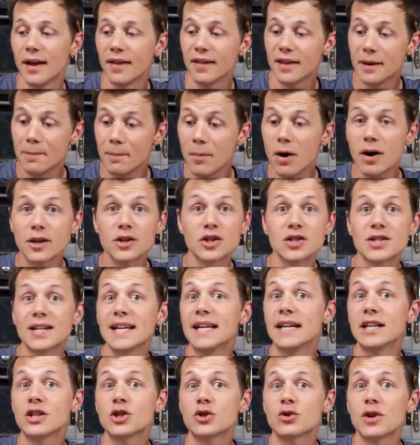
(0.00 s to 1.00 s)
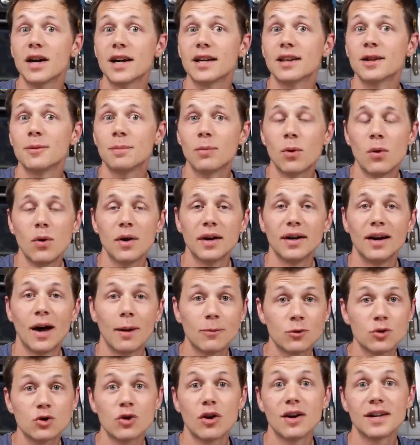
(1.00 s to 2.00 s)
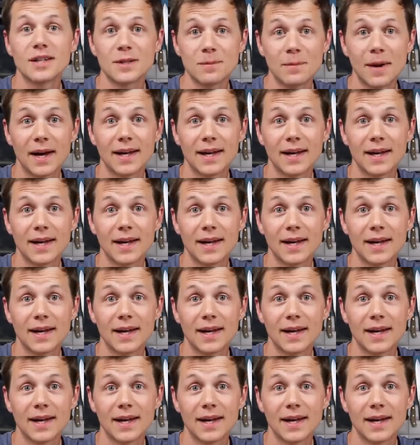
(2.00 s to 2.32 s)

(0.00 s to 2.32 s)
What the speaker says: that might just illustrate the point I'm trying to